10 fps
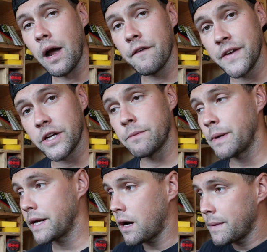I figured
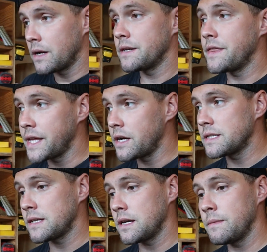by coming onto their
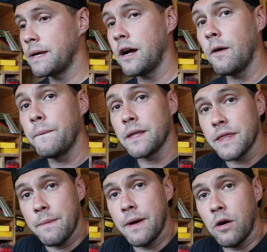team and helping
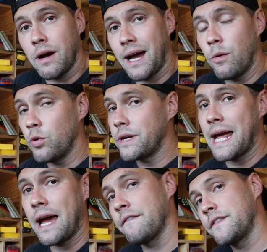them out, I wouldn't
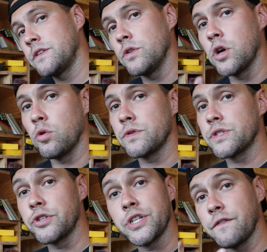have to go
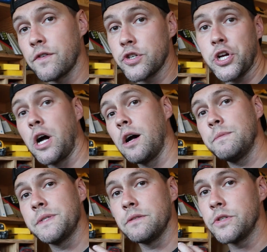searching for
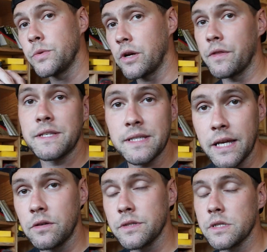jobs and doing all the
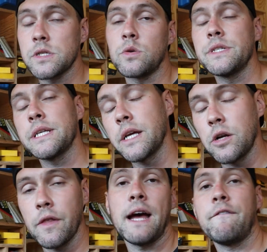sales and sourcing and
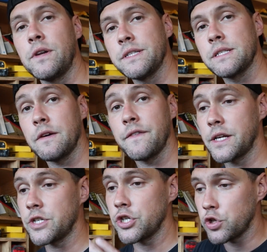all that fun stuff. I
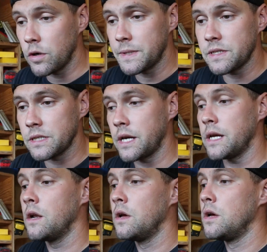could just show up to
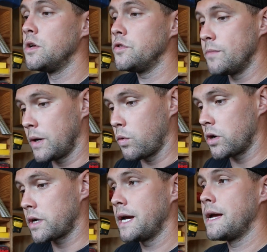site, do my
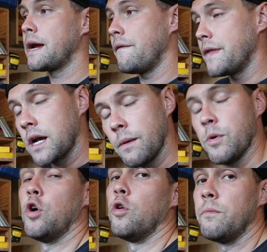work, and then come
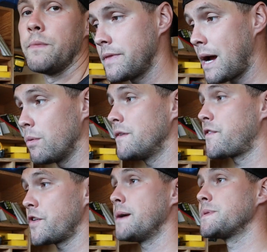home. That would
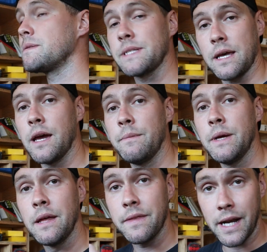free up some time
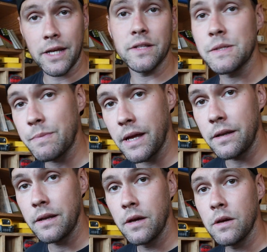that I could
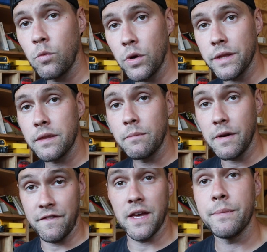spend with my
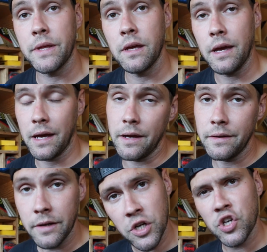family
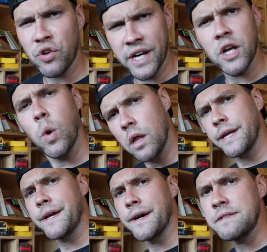and creating
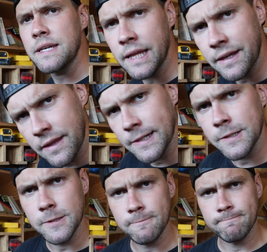quality content like
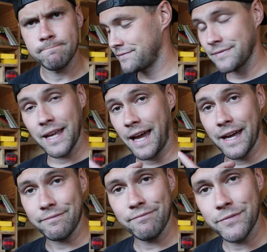this.
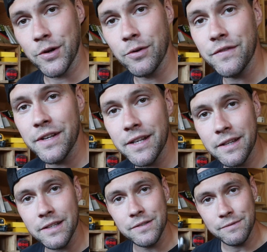I don't even need
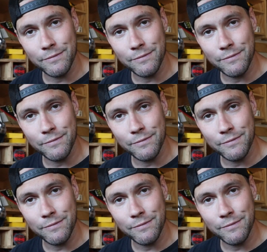this.